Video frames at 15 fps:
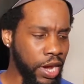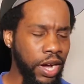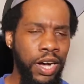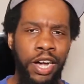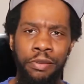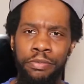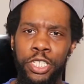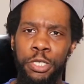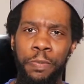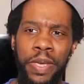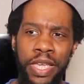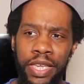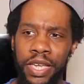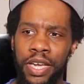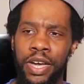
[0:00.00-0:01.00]
Um,
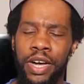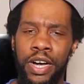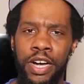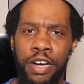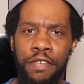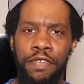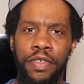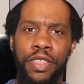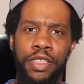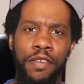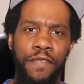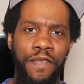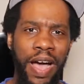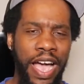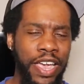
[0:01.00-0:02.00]
speaking of the
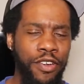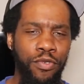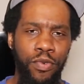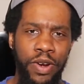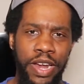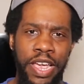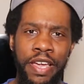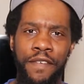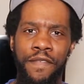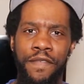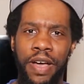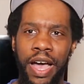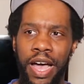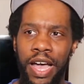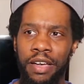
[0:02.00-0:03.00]
Fire Red
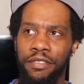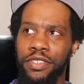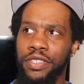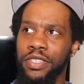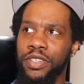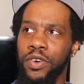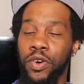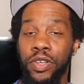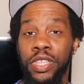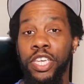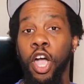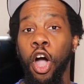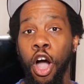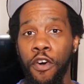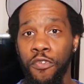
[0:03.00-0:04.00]
fives, or
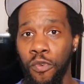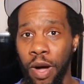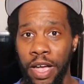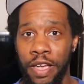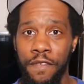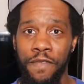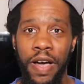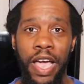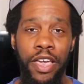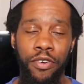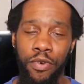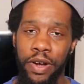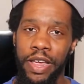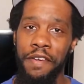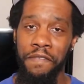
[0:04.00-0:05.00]
the Off-White Fire
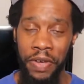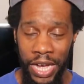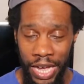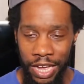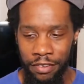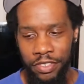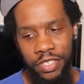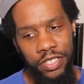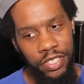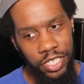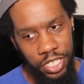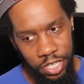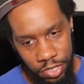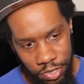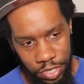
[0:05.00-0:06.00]
Red fives,
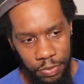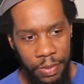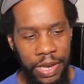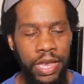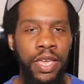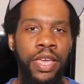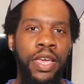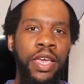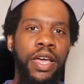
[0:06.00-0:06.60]
excuse me,